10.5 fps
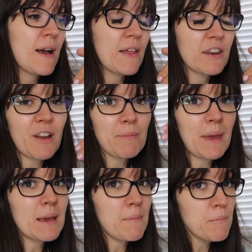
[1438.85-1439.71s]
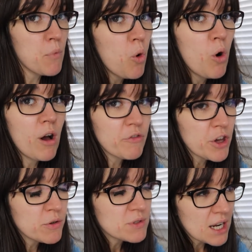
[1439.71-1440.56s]
And then if I make more of
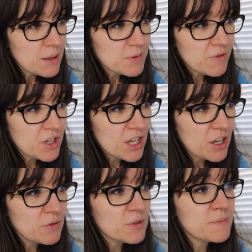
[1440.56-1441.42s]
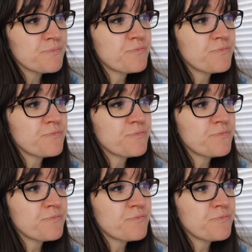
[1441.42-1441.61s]
those types of videos,